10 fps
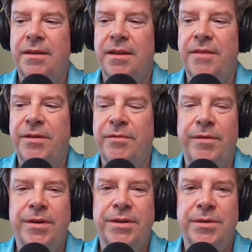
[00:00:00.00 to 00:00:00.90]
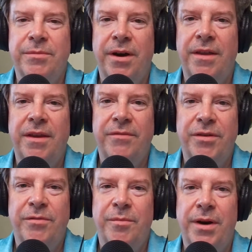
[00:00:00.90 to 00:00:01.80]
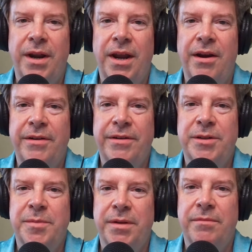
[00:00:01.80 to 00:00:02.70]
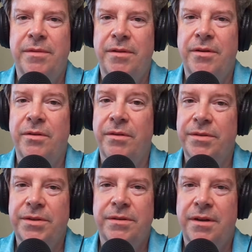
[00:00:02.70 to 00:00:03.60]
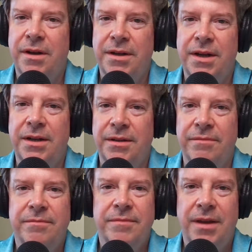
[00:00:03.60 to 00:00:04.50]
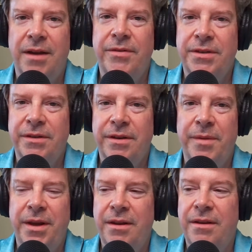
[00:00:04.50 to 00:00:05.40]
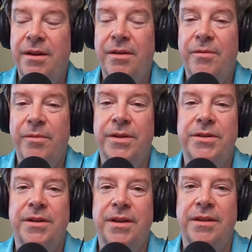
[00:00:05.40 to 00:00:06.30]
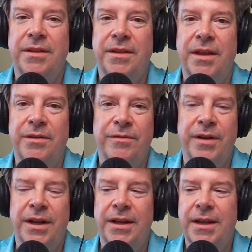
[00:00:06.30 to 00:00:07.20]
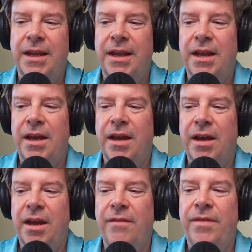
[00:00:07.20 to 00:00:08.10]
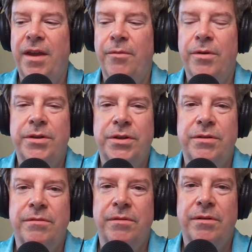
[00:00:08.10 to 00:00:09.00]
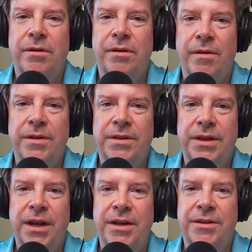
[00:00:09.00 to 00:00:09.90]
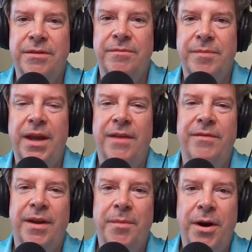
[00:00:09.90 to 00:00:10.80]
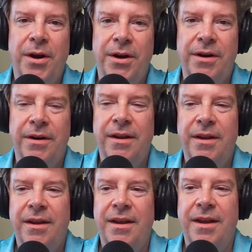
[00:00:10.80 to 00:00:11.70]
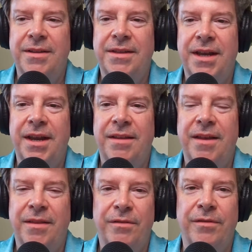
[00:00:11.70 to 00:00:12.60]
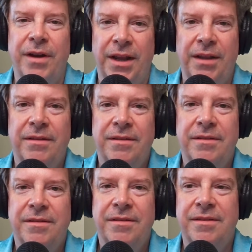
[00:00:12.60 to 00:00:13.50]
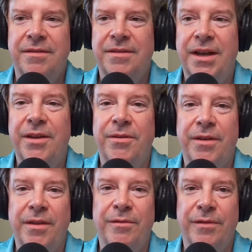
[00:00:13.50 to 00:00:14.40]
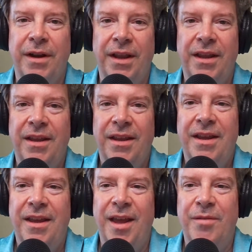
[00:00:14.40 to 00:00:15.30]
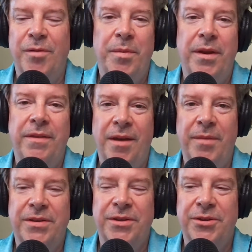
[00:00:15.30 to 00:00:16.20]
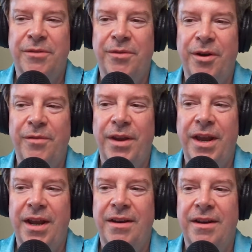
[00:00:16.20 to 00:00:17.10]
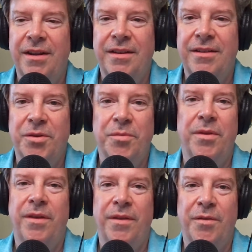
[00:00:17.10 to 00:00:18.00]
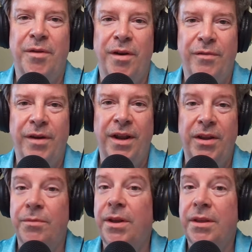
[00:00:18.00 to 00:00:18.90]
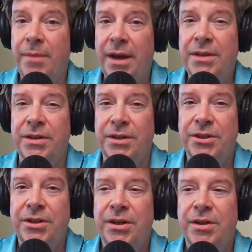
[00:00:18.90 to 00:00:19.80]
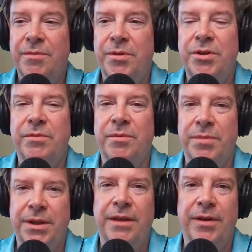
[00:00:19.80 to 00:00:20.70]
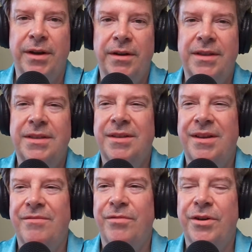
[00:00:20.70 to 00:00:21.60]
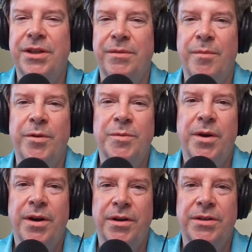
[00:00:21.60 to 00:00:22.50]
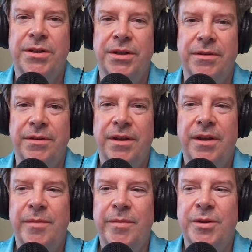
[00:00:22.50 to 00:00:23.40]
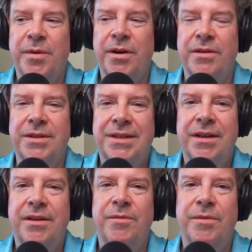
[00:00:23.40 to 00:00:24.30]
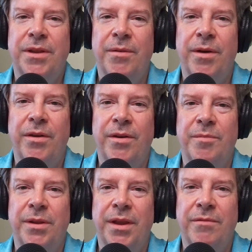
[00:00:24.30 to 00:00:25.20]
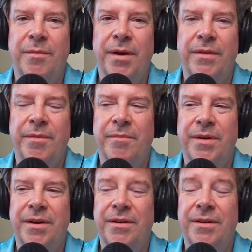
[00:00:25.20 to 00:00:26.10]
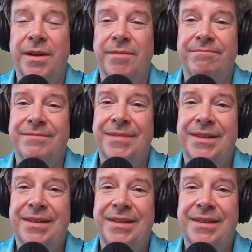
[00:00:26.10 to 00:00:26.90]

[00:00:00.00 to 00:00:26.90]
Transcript: They have different reasons why, they have different brand characters, but their goal's identical. Every single comedian wants you to think that they're funny. If they were to go on stage and behave like a marketer and say that they're funny and tell you that they're funny and repeat that message over and over again, you wouldn't think they're very funny. You would get the message, but you wouldn't believe it. And this is unfortunately what most marketers do. Most marketers tell you what they want you to believe about them, but you're like, I'll